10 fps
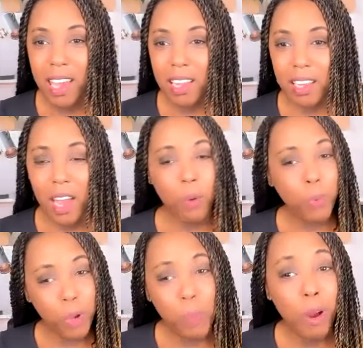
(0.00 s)
and it got
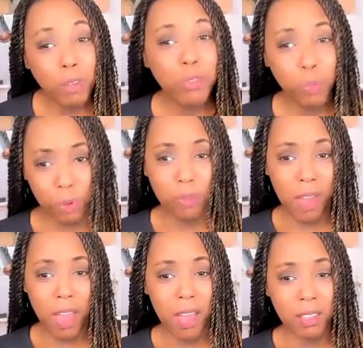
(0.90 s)
real personal real
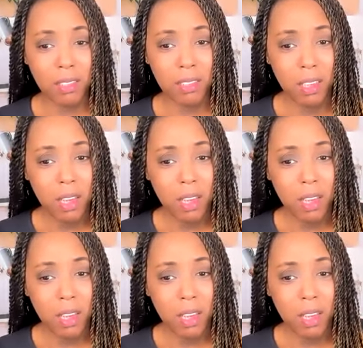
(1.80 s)
fast.